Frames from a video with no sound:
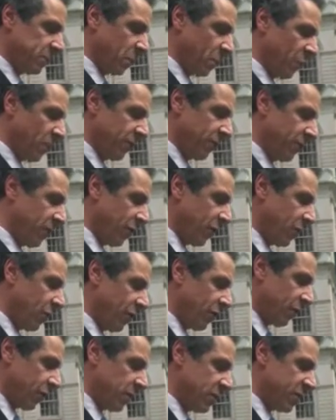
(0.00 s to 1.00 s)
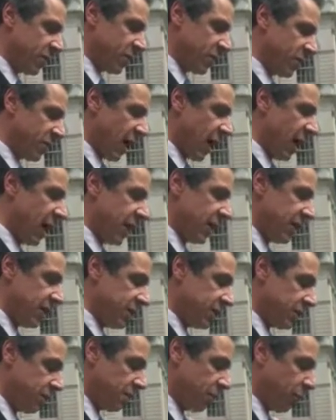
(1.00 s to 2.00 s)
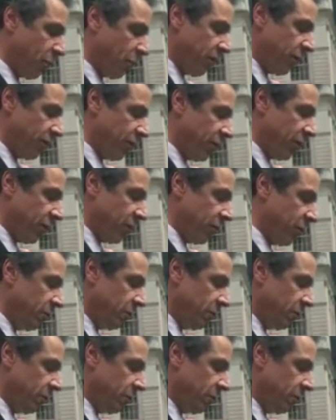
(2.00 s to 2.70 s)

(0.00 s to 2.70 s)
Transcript: point of view and from a society's point of view